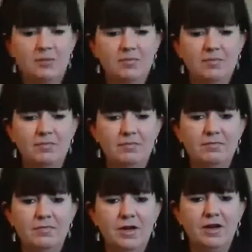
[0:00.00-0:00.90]
up
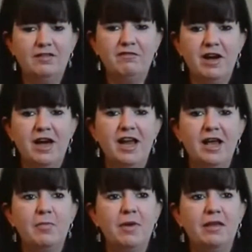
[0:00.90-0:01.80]
on a
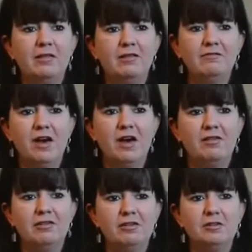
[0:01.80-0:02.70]
Friday by their
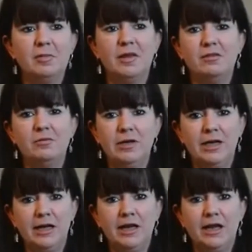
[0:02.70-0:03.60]
father to spend the
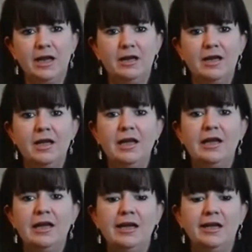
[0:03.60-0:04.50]
weekend.
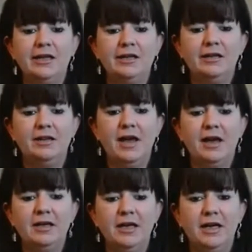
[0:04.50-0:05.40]
And
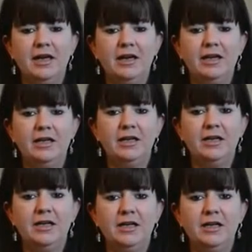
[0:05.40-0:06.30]
that night,
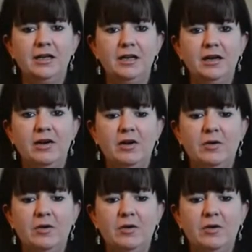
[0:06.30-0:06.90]
he